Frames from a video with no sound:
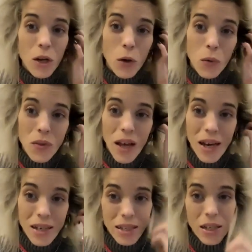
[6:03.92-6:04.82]
I know
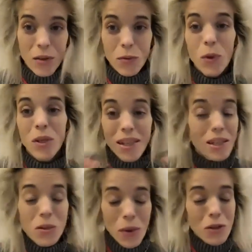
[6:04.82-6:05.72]
that, well, tell
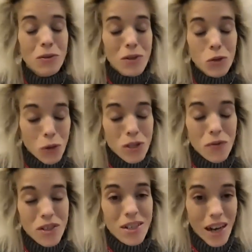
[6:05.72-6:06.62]
us about the choice
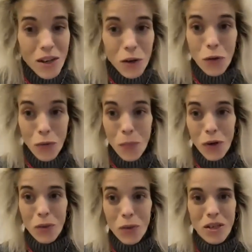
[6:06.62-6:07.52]
of the title of the
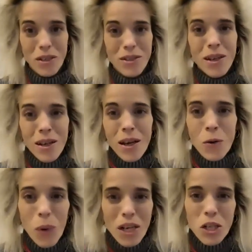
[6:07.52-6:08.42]
book, because
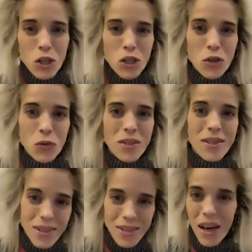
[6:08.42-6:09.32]
why did you choose
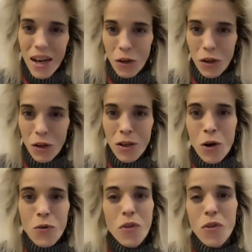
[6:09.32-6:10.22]
this title
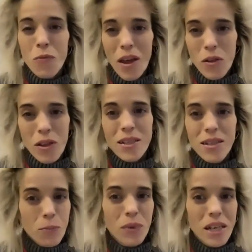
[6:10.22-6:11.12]
rather than
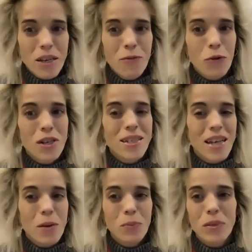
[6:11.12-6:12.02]
simply, for
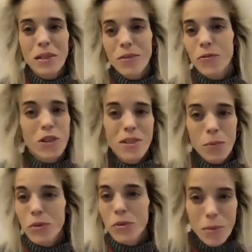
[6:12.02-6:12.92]

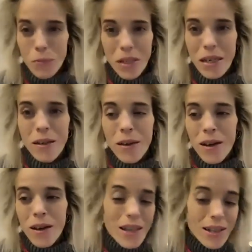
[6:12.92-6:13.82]
example, simply
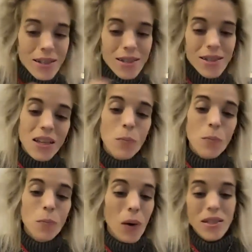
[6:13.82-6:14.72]
Inside the
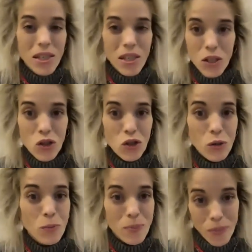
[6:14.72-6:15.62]
Bosnian
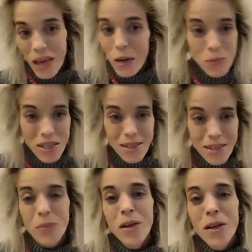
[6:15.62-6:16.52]
Serb Camp
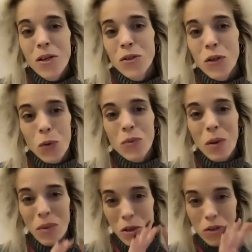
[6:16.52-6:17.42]
System? So, I
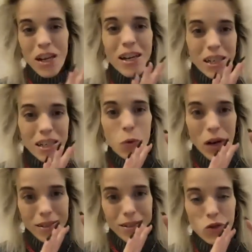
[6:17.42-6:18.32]
mean, your title is
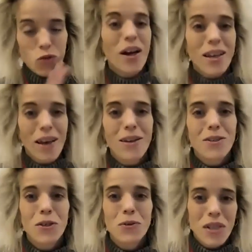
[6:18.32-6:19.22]
quite striking.
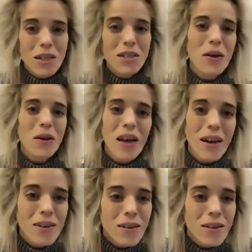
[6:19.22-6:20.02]
So tell us about that.